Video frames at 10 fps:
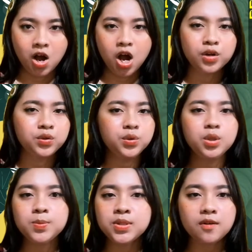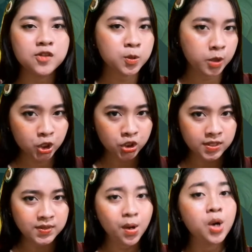Are groups of
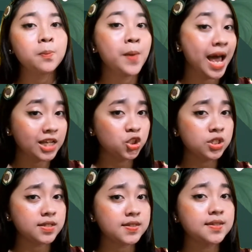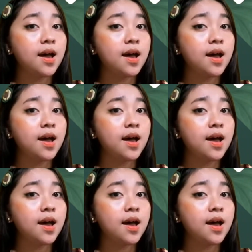species or patches